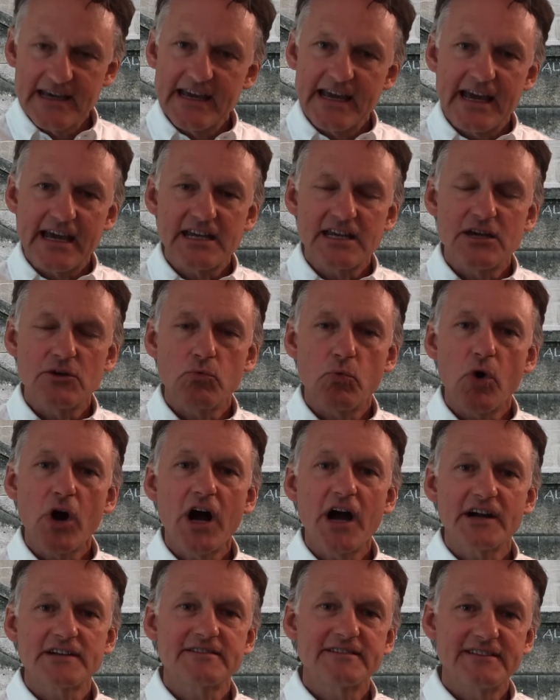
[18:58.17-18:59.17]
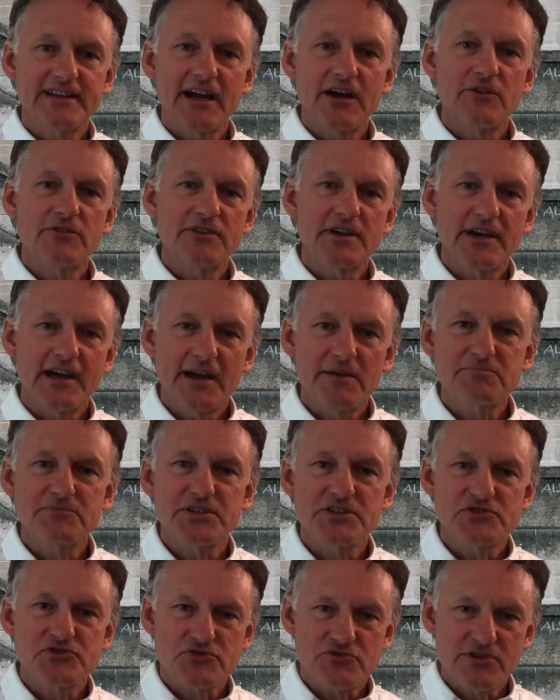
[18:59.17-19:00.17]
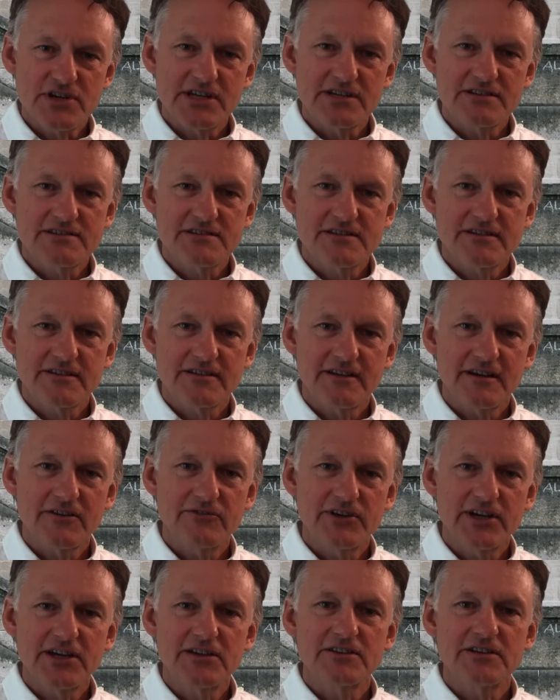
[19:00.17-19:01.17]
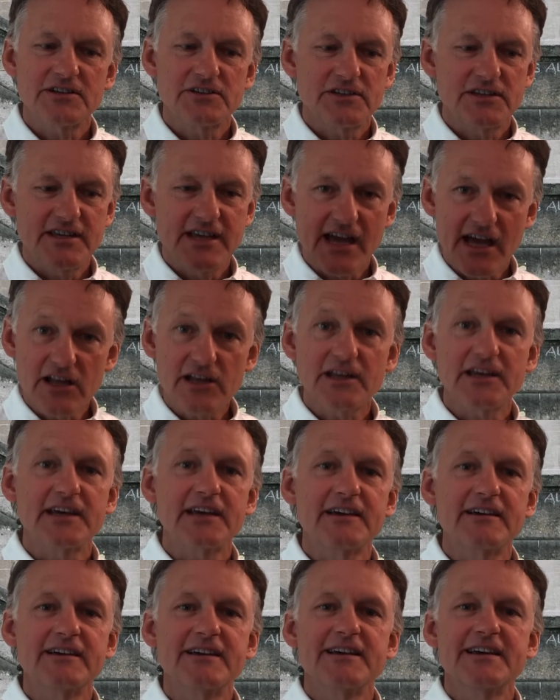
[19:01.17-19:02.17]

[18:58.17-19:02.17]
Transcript: And he walked down the empty streets of England yelling